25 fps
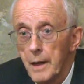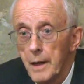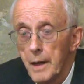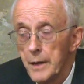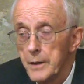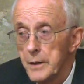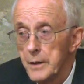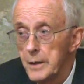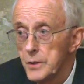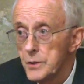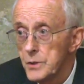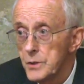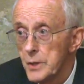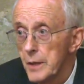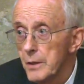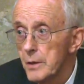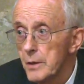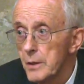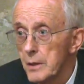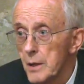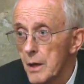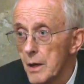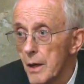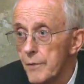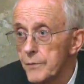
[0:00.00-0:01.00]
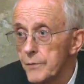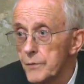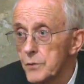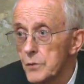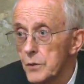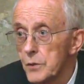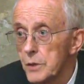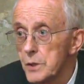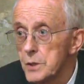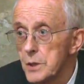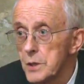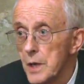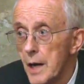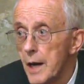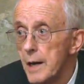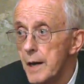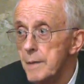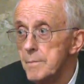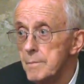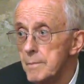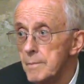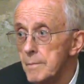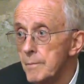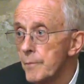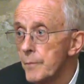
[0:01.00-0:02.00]
And he said that after a
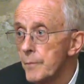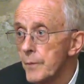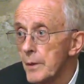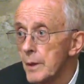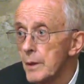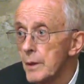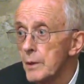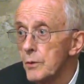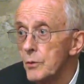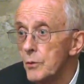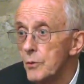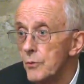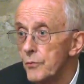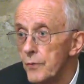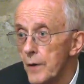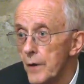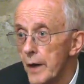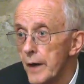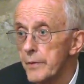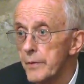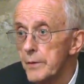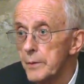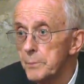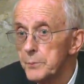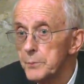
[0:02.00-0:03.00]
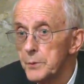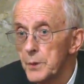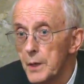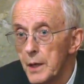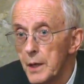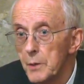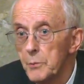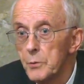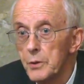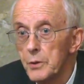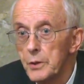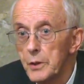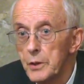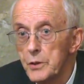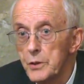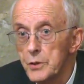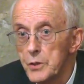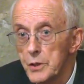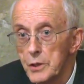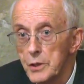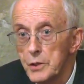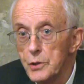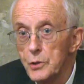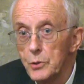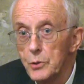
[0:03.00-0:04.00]
time, you'll find the prayer will
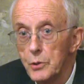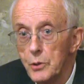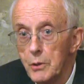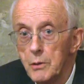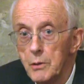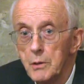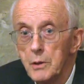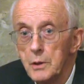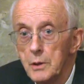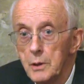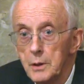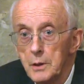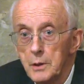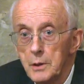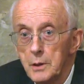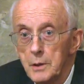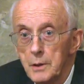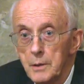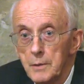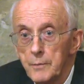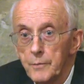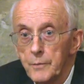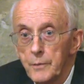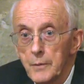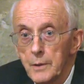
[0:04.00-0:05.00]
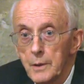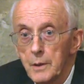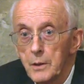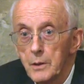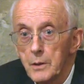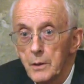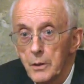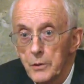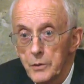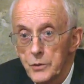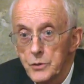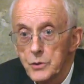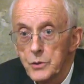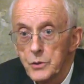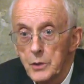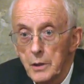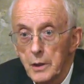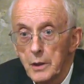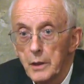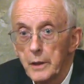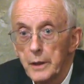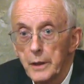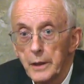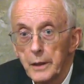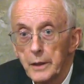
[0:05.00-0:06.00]
continue
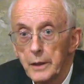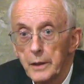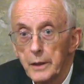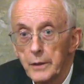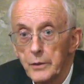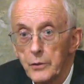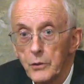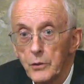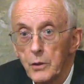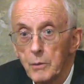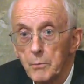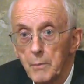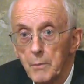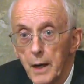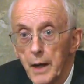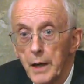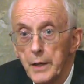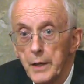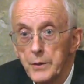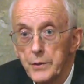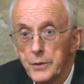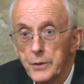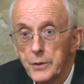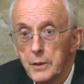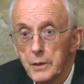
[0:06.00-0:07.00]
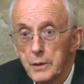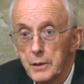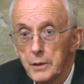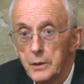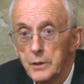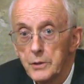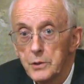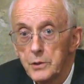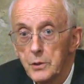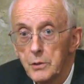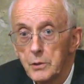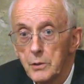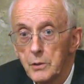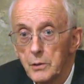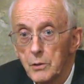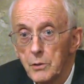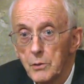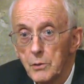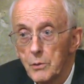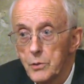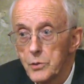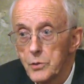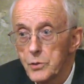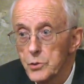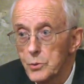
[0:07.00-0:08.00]
constantly in your mind at
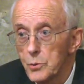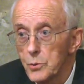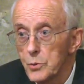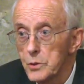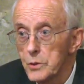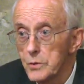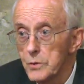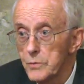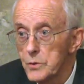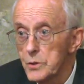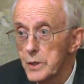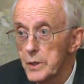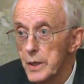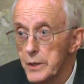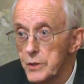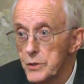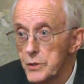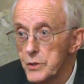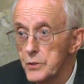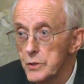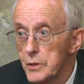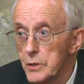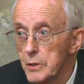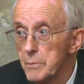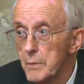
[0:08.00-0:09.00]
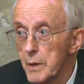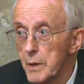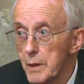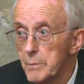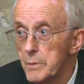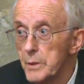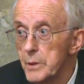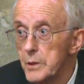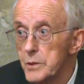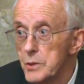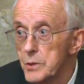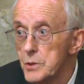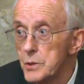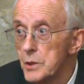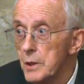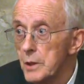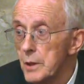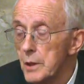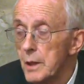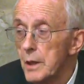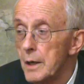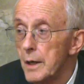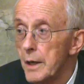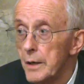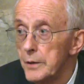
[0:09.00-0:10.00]
all sorts of stages and moments
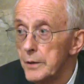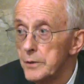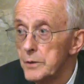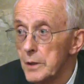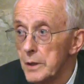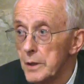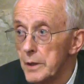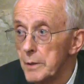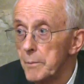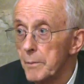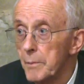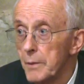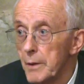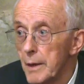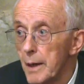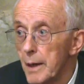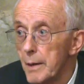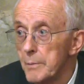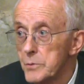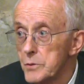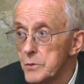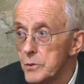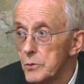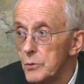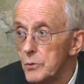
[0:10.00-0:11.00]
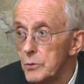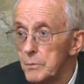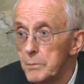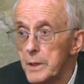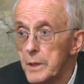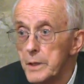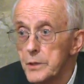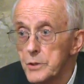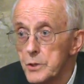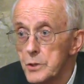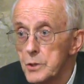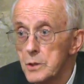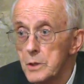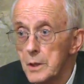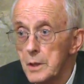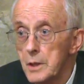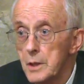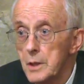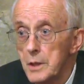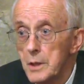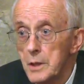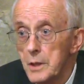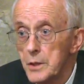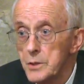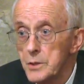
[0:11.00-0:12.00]
until it becomes almost
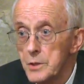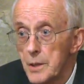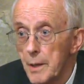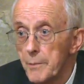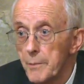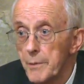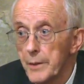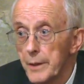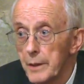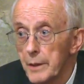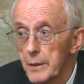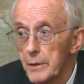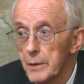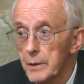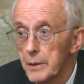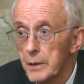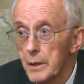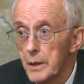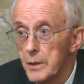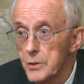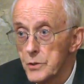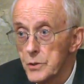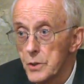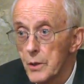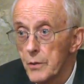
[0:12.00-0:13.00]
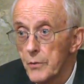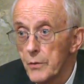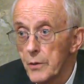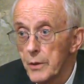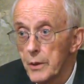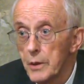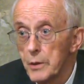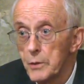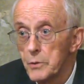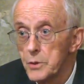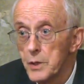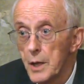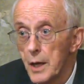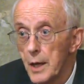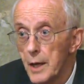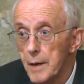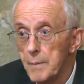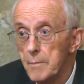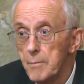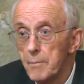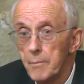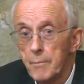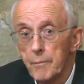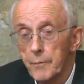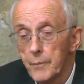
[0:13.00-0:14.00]
something that goes on the whole
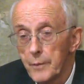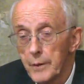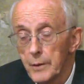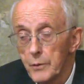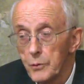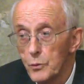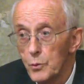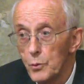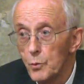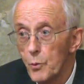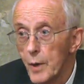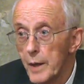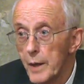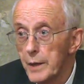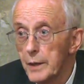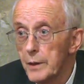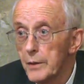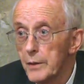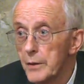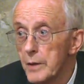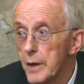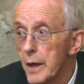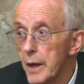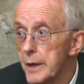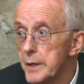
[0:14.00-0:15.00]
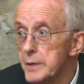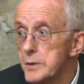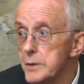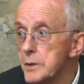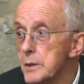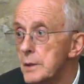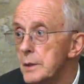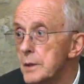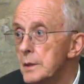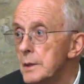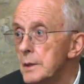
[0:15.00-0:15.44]
time. You'll wake at night